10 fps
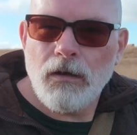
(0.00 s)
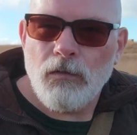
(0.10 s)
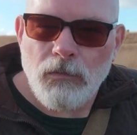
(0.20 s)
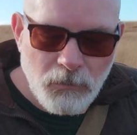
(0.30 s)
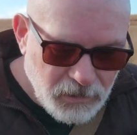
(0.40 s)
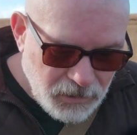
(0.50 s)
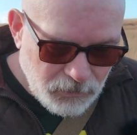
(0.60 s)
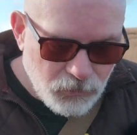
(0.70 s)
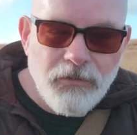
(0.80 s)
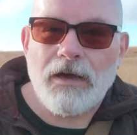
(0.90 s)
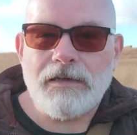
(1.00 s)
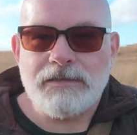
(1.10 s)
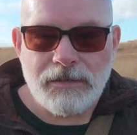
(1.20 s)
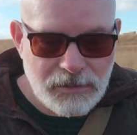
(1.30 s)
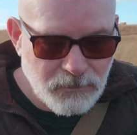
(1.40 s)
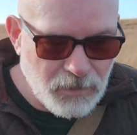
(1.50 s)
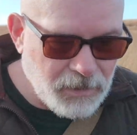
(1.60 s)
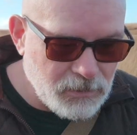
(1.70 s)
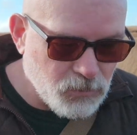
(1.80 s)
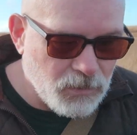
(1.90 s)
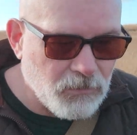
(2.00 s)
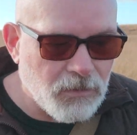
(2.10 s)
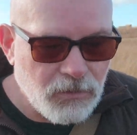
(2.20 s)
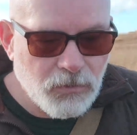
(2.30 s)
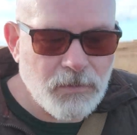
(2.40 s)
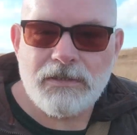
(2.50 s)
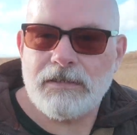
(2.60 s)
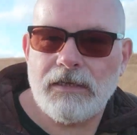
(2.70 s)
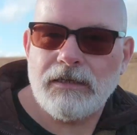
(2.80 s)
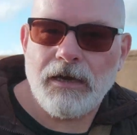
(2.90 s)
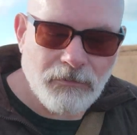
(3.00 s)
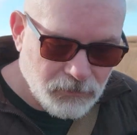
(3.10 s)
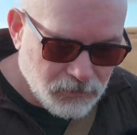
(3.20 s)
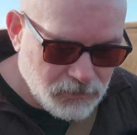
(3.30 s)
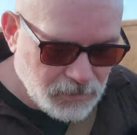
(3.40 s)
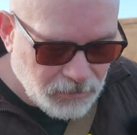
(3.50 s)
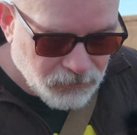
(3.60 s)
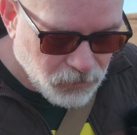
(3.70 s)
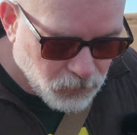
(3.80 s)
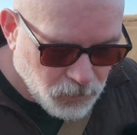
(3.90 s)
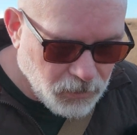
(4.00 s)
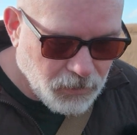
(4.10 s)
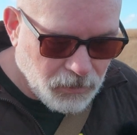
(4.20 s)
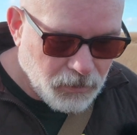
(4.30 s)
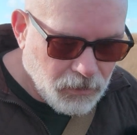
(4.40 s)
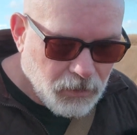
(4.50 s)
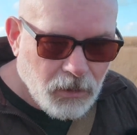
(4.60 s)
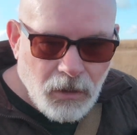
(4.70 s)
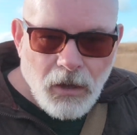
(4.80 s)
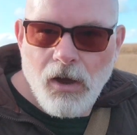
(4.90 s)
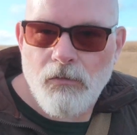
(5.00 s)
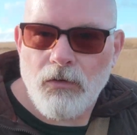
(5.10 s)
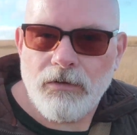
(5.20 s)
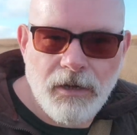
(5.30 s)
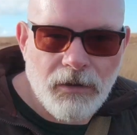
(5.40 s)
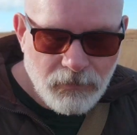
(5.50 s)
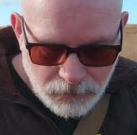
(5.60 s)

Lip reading: When we do get to this place, what I'm going to do is sit down and just give you a rundown